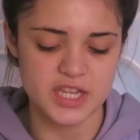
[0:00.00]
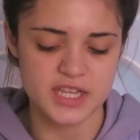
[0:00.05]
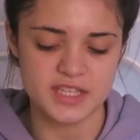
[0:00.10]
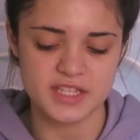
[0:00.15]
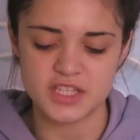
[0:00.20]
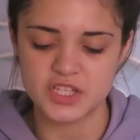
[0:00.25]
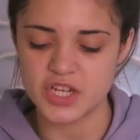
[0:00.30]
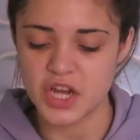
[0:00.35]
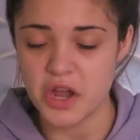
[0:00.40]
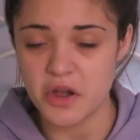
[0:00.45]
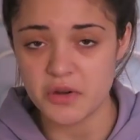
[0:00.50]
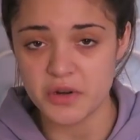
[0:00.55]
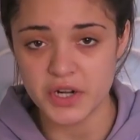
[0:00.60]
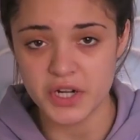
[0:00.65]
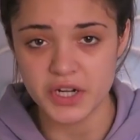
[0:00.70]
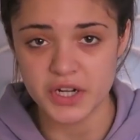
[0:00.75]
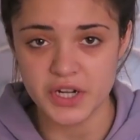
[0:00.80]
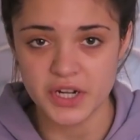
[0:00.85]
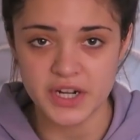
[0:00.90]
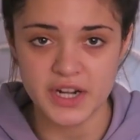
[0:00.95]
just
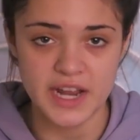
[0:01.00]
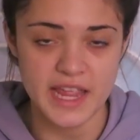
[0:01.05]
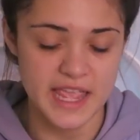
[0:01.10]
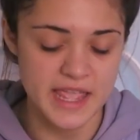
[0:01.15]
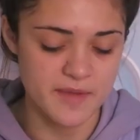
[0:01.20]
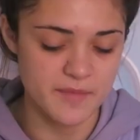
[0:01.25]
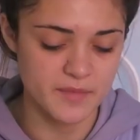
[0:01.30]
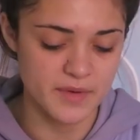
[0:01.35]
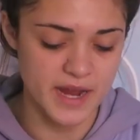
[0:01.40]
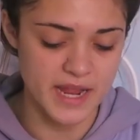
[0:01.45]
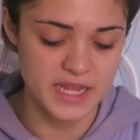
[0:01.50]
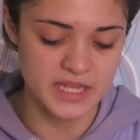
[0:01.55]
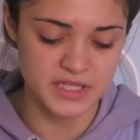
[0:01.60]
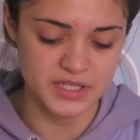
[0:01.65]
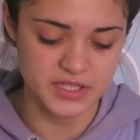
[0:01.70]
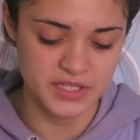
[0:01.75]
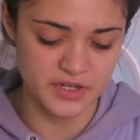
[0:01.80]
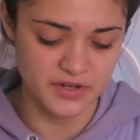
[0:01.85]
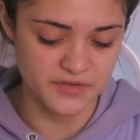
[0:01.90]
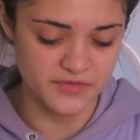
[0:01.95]
toner, it
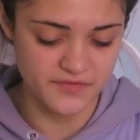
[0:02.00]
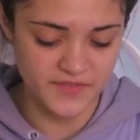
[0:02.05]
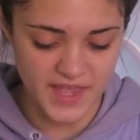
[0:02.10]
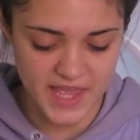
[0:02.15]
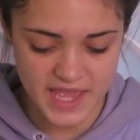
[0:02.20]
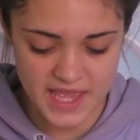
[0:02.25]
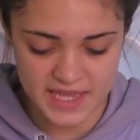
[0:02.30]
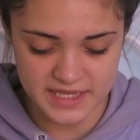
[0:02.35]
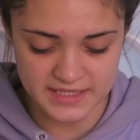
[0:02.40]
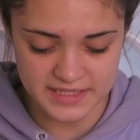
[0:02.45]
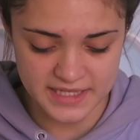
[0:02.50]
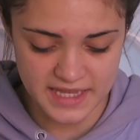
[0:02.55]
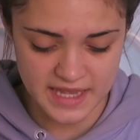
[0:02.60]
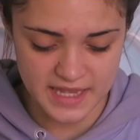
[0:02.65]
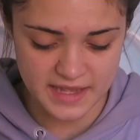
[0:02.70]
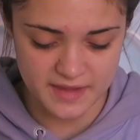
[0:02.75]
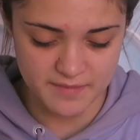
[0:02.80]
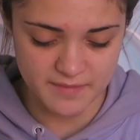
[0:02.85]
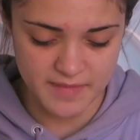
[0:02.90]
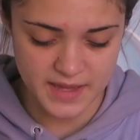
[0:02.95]
brightens your face,
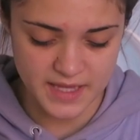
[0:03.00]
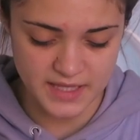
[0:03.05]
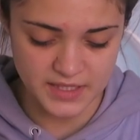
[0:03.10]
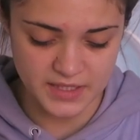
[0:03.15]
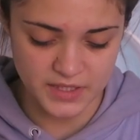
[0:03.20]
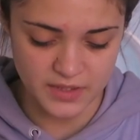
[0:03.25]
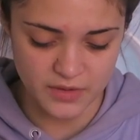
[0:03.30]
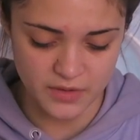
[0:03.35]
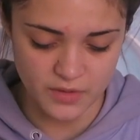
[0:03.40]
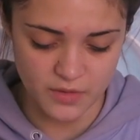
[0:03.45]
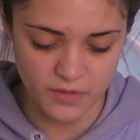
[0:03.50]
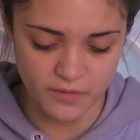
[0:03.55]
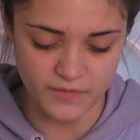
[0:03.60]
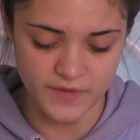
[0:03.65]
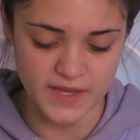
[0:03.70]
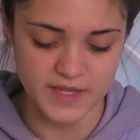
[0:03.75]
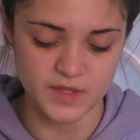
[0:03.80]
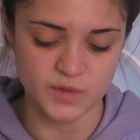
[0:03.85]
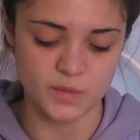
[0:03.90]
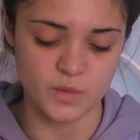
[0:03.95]
it makes your whole
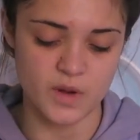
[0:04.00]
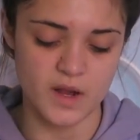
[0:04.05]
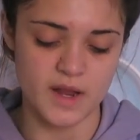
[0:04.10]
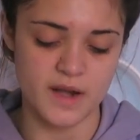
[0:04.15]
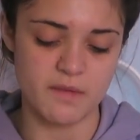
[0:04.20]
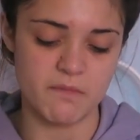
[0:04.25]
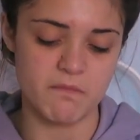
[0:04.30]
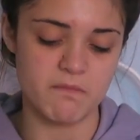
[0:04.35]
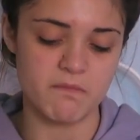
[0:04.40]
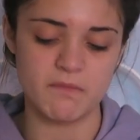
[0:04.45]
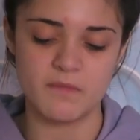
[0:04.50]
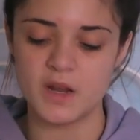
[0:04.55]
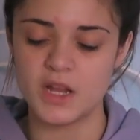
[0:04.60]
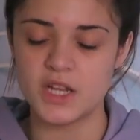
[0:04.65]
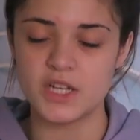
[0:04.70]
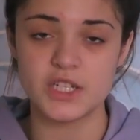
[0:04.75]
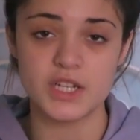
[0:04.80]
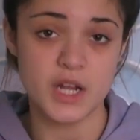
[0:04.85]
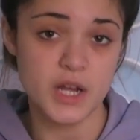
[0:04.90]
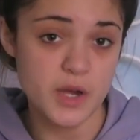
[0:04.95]
face one
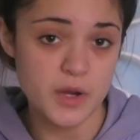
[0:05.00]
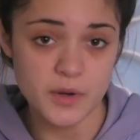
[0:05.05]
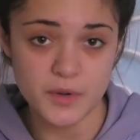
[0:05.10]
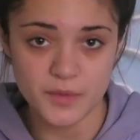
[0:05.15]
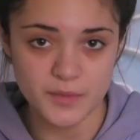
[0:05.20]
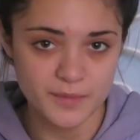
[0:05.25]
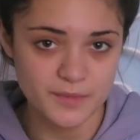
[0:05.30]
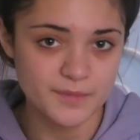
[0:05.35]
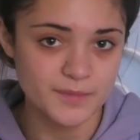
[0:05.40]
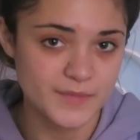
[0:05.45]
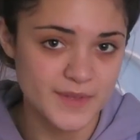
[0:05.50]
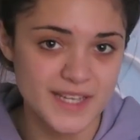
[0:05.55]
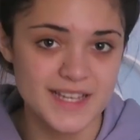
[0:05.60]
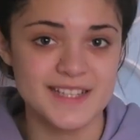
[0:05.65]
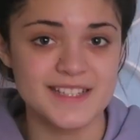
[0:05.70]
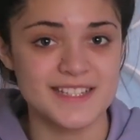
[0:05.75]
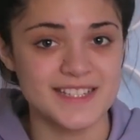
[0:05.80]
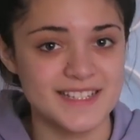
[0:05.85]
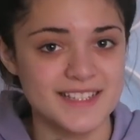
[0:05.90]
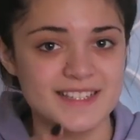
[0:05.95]
tone,
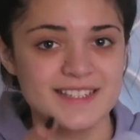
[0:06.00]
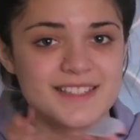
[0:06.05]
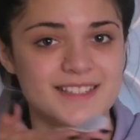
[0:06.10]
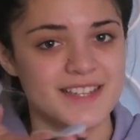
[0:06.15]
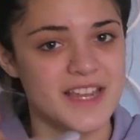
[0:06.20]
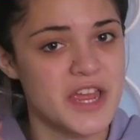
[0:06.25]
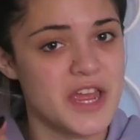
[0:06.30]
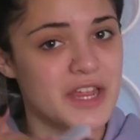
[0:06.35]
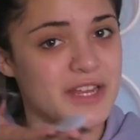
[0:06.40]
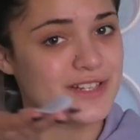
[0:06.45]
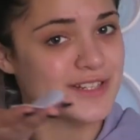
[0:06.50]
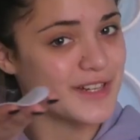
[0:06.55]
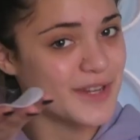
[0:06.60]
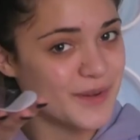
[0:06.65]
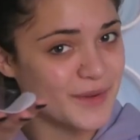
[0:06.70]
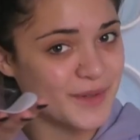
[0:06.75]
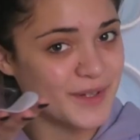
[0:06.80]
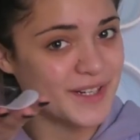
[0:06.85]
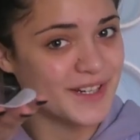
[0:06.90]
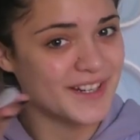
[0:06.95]
because it's
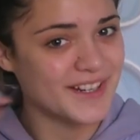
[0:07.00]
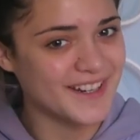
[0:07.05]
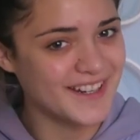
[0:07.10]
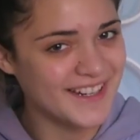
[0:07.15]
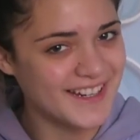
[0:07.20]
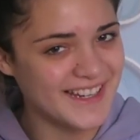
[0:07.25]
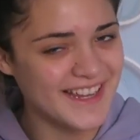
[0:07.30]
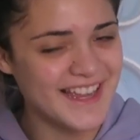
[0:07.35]
toner.